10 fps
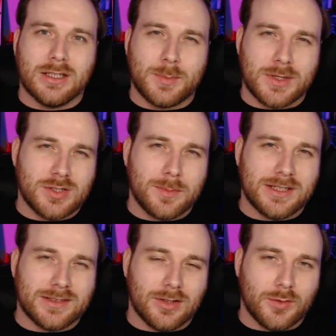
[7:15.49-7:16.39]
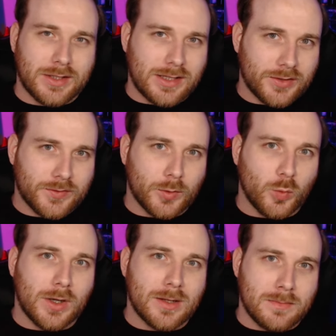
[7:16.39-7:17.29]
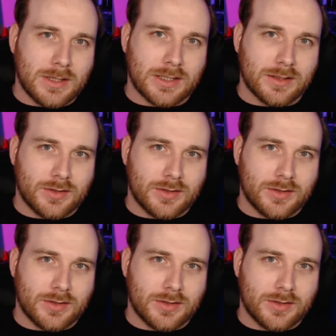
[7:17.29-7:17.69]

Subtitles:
especially because it only lasts for 1 minute.